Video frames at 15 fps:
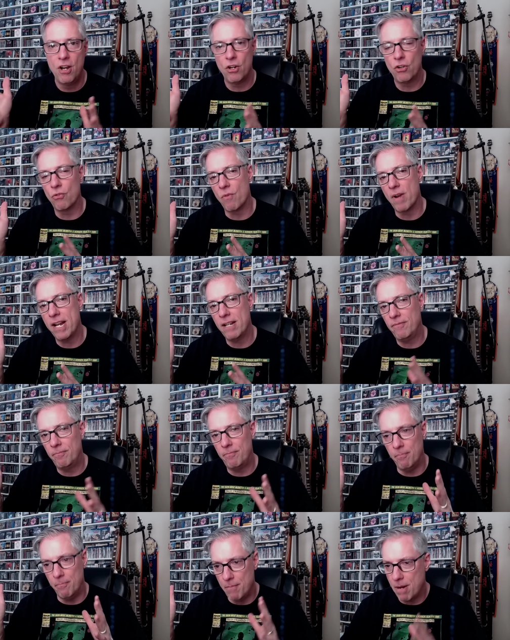great
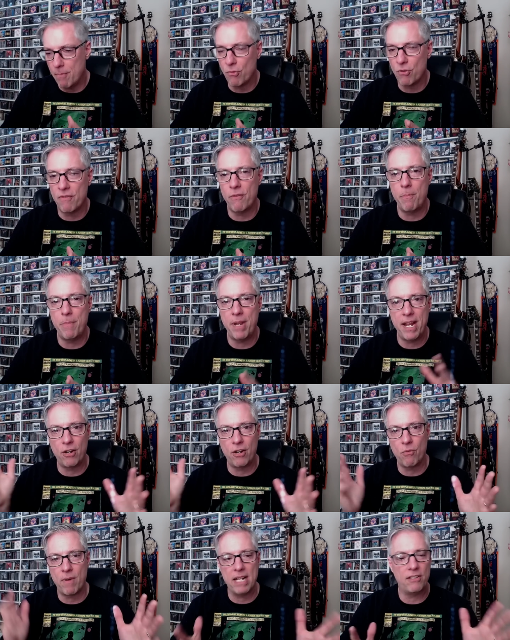member of a
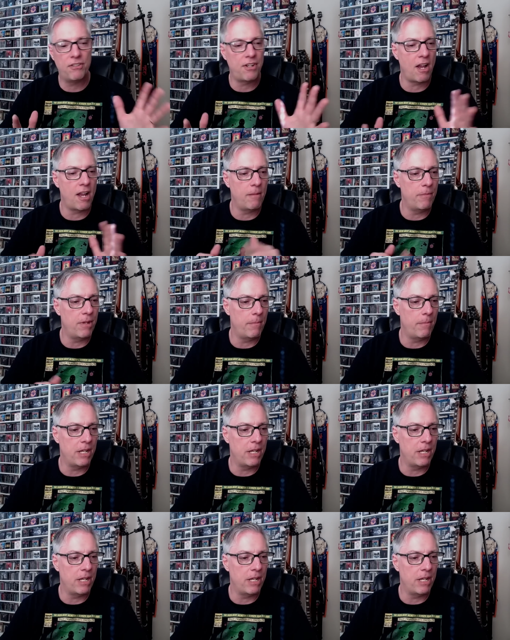band, great sideman.